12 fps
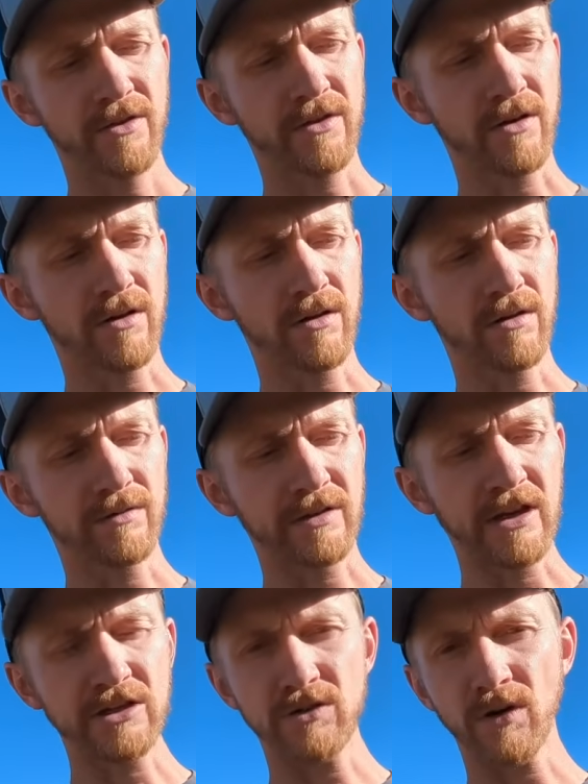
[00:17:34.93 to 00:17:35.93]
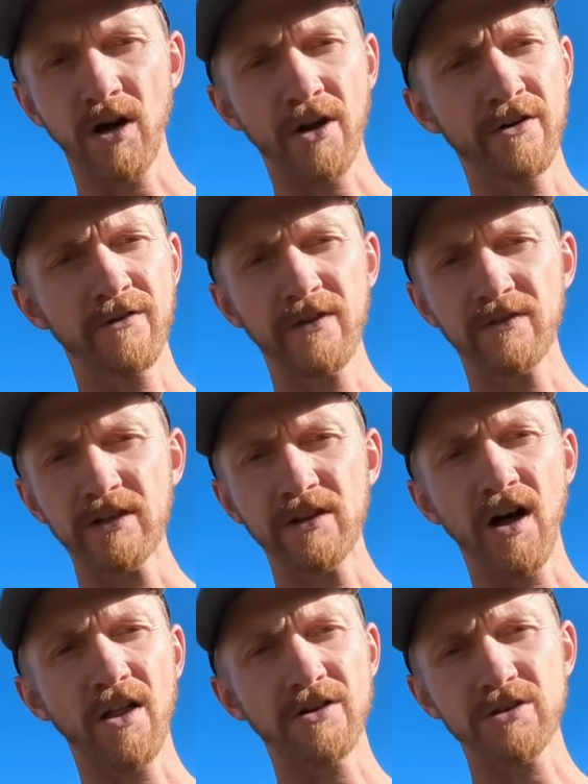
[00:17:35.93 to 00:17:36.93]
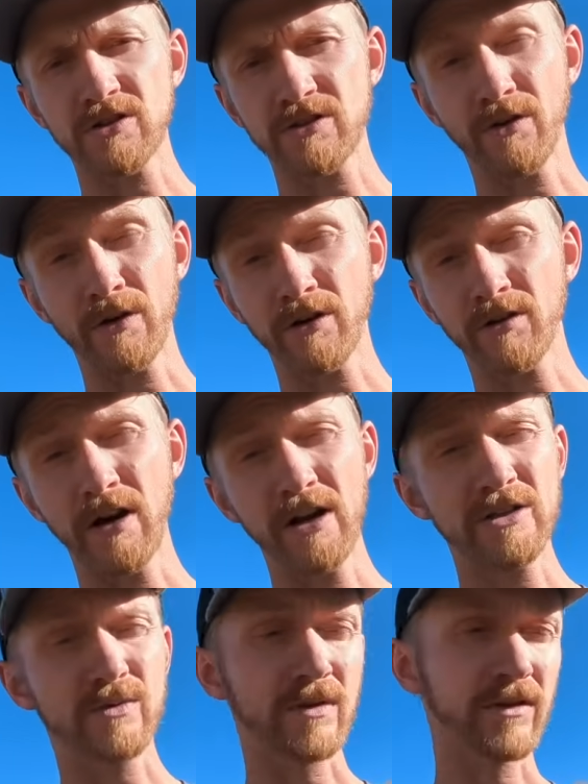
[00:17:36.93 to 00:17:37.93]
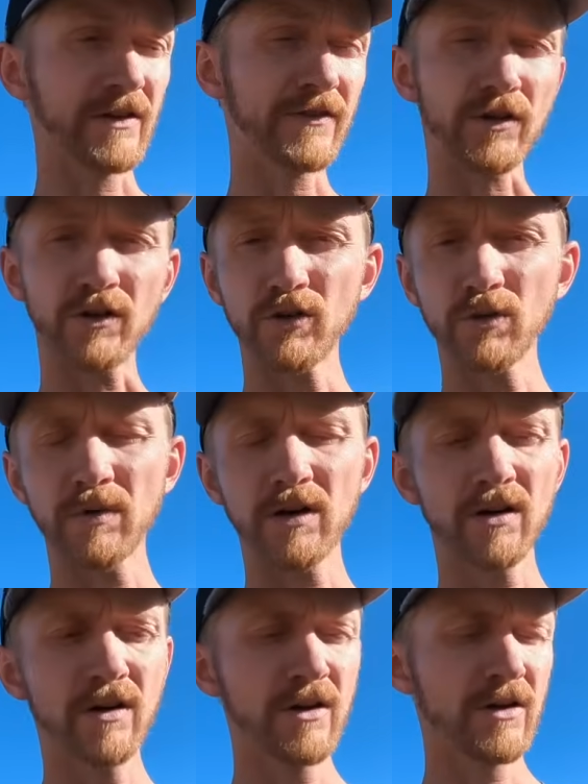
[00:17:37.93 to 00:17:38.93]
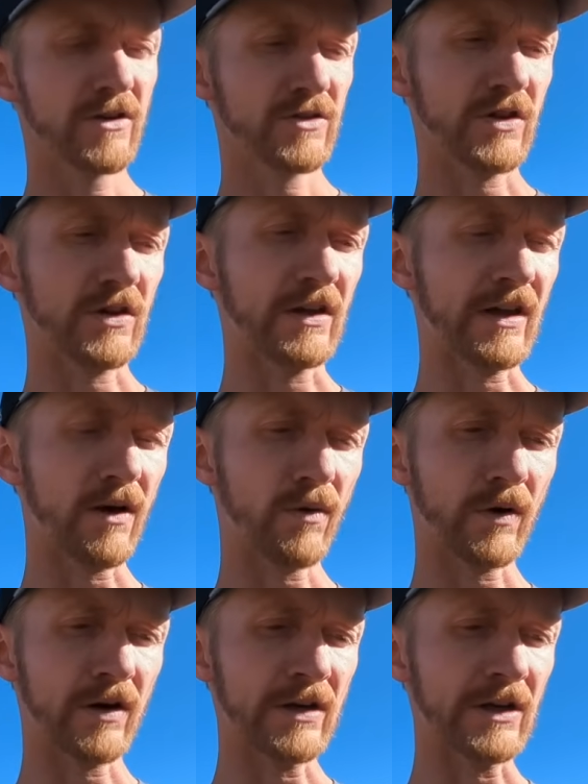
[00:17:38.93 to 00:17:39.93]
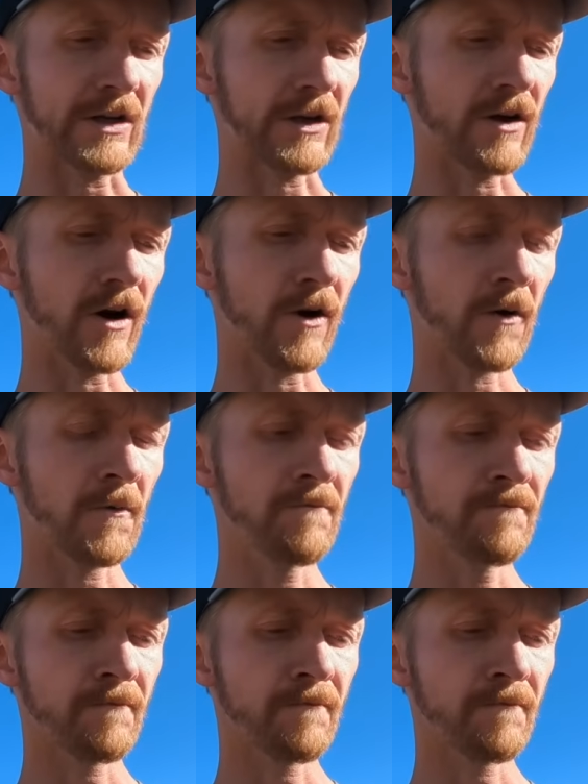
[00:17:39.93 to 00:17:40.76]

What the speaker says: They'll get you $150 or so in credits with Lyft or Uber so you can get where you need to go.